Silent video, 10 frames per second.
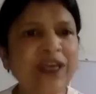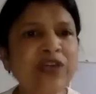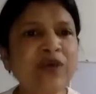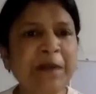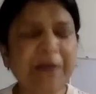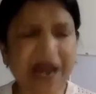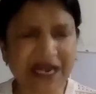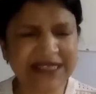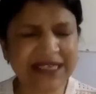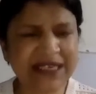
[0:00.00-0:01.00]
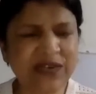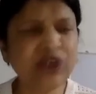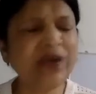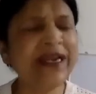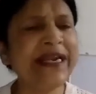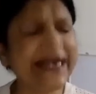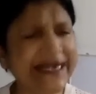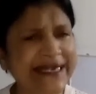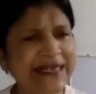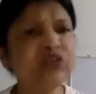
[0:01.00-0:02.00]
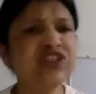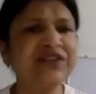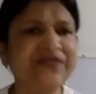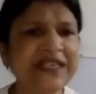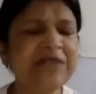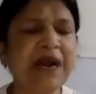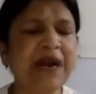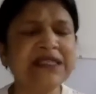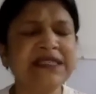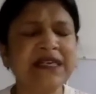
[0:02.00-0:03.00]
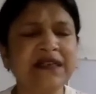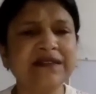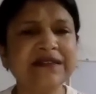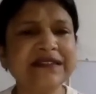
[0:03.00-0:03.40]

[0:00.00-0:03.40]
Okay, you are a Pakistani or you are an Indian who shifted in Pakistan?